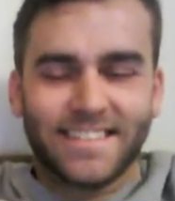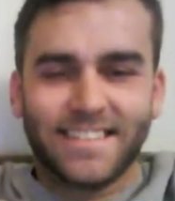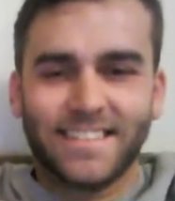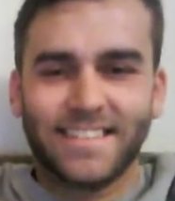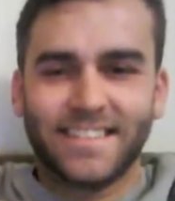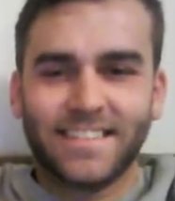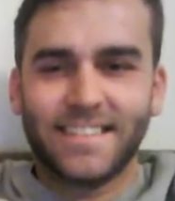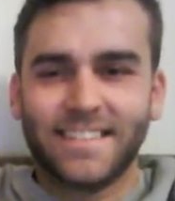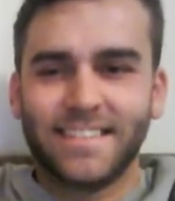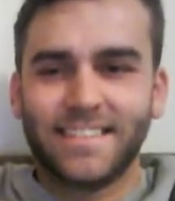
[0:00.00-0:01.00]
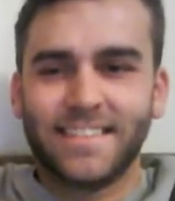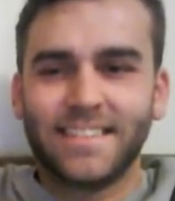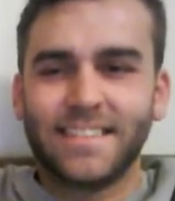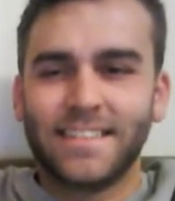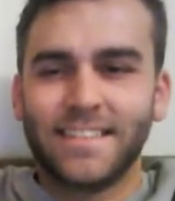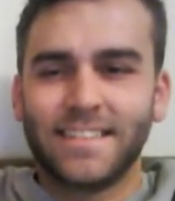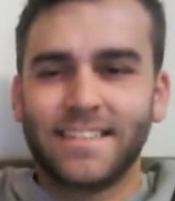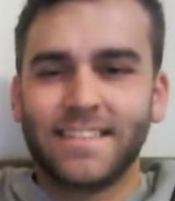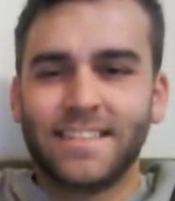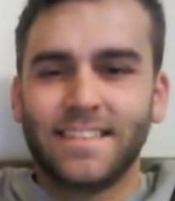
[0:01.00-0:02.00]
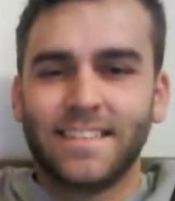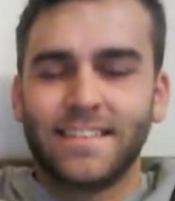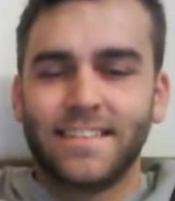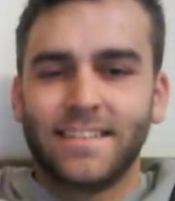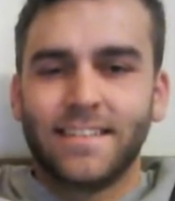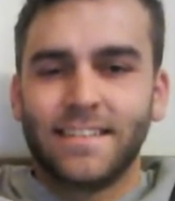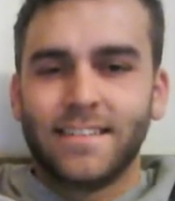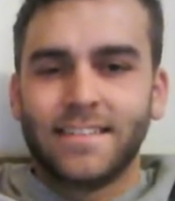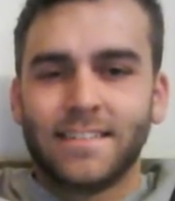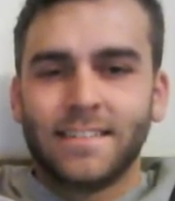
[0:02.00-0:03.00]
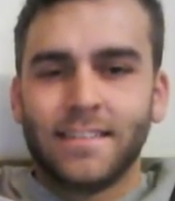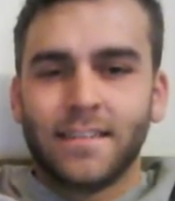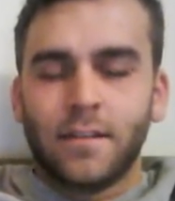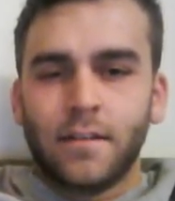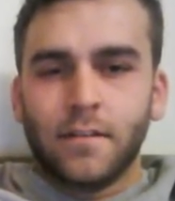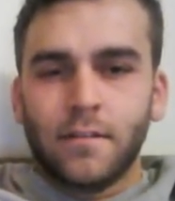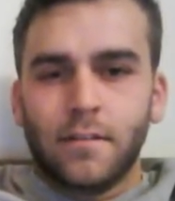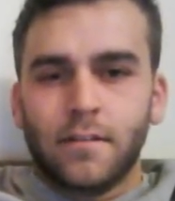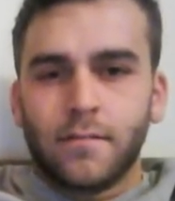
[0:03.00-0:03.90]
This person isn't speaking.